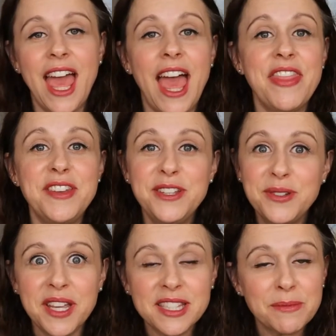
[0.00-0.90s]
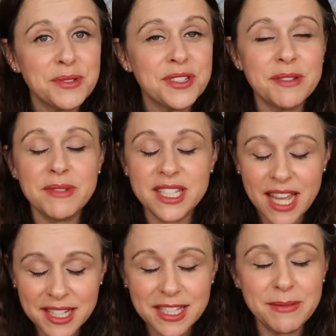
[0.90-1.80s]
and the New Testament
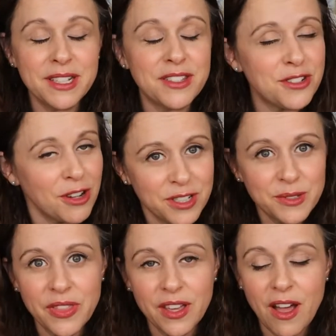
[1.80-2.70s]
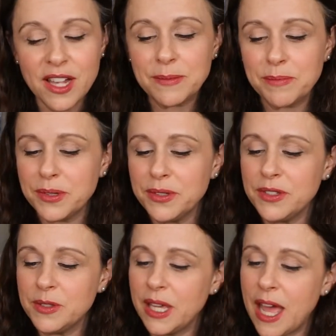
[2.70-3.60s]
Testament starts with the
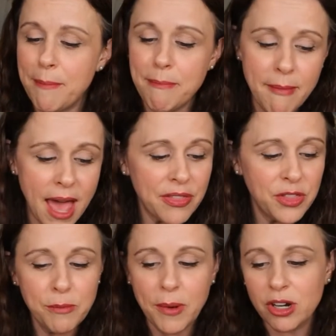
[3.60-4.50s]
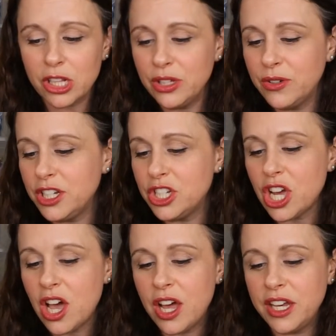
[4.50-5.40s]
Gospels. We got Matthew, Mark, Luke, and
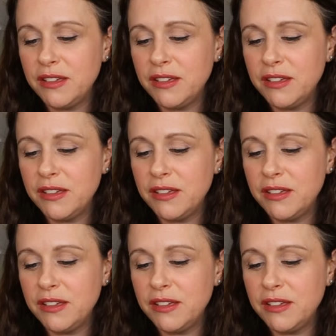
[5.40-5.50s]
John.